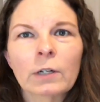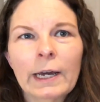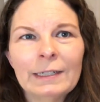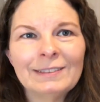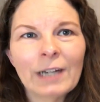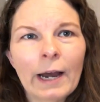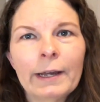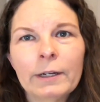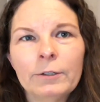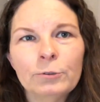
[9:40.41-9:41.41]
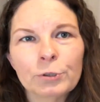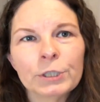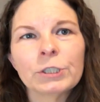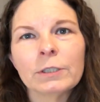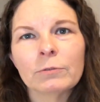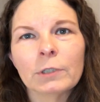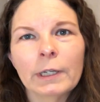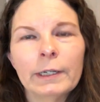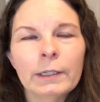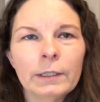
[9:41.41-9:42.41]
kind of diet nutrition
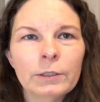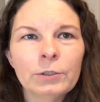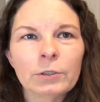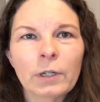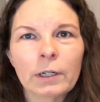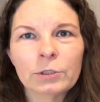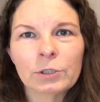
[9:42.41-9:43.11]
related uh,